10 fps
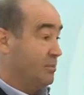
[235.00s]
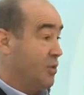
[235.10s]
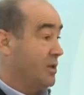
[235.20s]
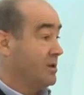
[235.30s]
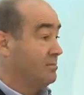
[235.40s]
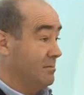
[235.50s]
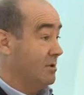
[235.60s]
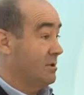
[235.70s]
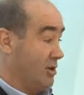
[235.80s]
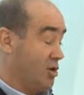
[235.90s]
putting
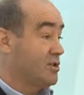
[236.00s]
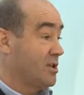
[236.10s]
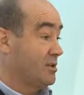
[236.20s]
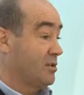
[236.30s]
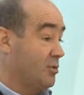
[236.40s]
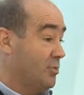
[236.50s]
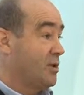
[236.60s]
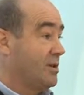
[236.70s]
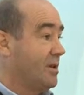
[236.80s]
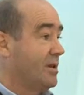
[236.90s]
a content owner
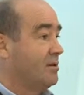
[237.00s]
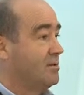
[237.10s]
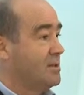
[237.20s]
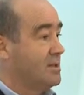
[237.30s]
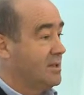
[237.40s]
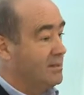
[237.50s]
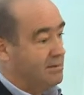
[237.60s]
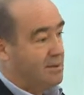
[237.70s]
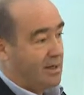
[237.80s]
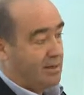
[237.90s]
putting their content out
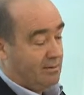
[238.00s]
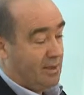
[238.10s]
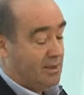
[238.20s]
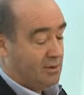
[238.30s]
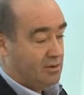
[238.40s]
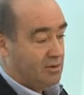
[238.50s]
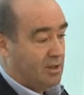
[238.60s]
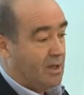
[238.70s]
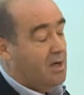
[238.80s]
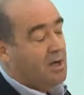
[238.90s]
to that
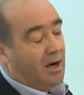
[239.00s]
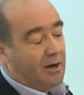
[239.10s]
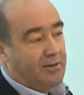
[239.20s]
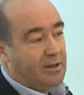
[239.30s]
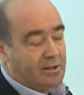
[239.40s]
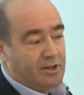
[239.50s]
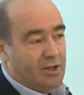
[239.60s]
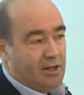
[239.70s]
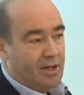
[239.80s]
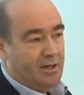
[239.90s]
industry. I think the
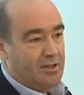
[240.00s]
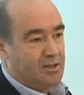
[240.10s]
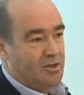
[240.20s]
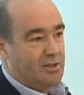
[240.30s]
challenge